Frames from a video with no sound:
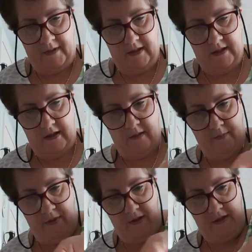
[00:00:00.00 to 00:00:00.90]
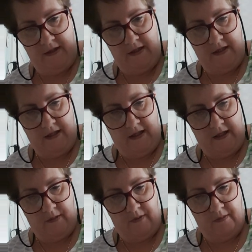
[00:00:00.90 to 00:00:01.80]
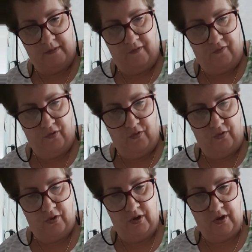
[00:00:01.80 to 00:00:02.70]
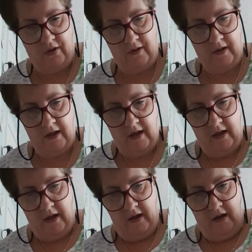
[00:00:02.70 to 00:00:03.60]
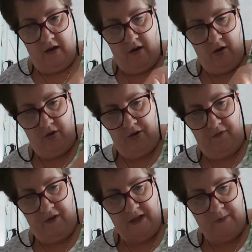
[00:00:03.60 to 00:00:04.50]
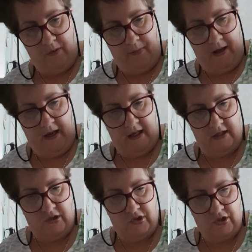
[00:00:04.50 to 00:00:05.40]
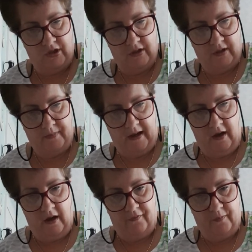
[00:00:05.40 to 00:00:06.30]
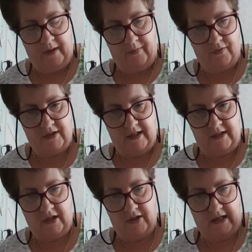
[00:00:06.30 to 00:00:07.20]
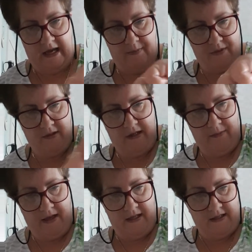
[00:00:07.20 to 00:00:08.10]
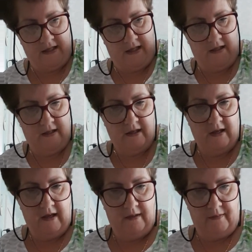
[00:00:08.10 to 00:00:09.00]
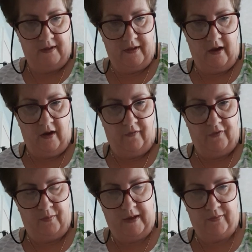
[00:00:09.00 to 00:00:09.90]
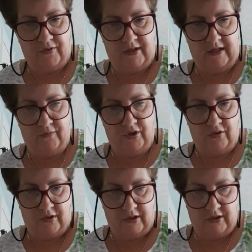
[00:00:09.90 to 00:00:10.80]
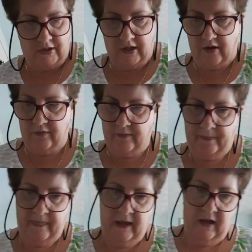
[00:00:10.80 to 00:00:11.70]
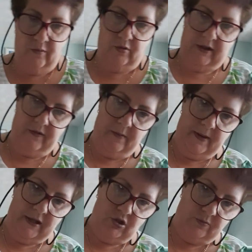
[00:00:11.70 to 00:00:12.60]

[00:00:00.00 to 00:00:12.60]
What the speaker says: So I'm binding it together with my fork. On the Facebook page, about half the people said it turned out absolutely amazing. The other half of the people said it was useless, so we'll give it a bash.